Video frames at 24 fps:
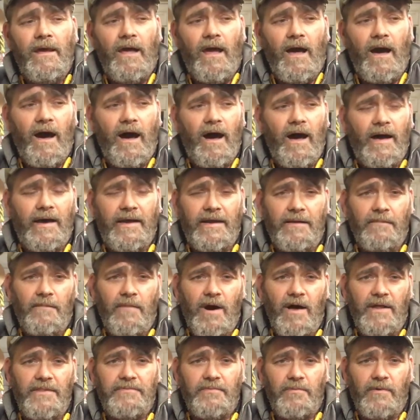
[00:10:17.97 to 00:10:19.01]
Uh, in a
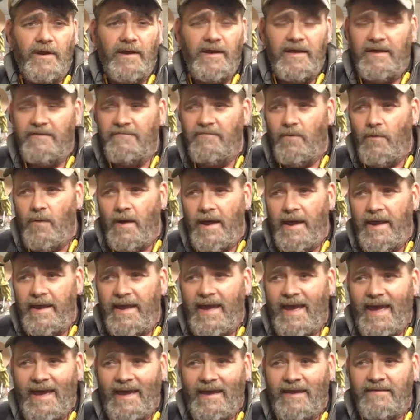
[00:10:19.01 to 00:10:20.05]
month, we're going to give away
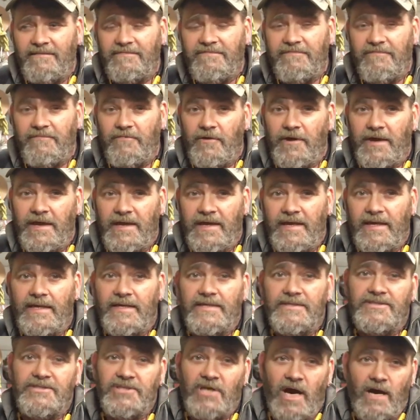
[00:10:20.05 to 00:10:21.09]
a free
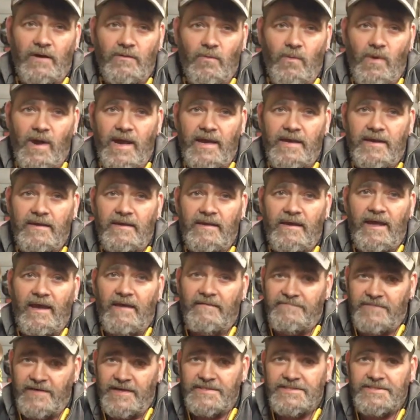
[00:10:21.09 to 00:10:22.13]
John Wick
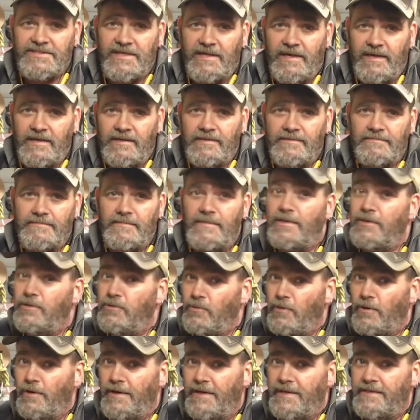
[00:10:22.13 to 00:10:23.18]
FSC. You
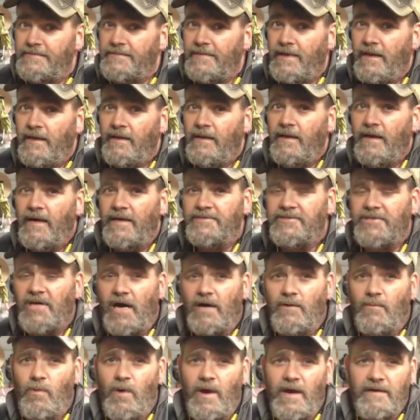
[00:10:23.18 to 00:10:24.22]
heard it. A
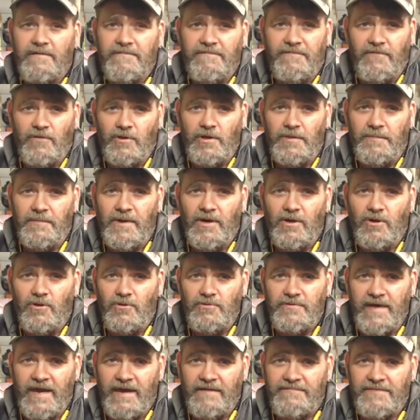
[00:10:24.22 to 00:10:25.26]
John Wick fully
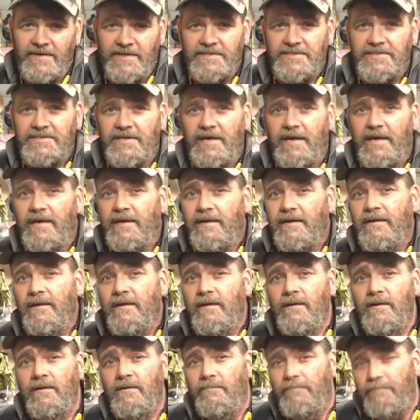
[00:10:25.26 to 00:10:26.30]
milled FSC.
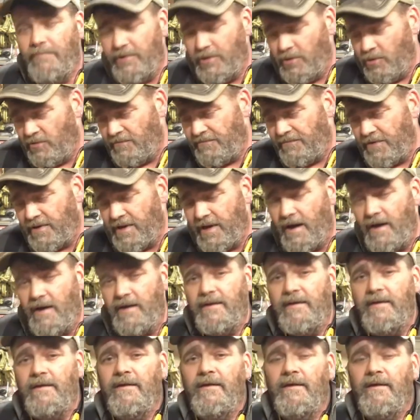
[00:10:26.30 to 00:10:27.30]
Beautiful gun.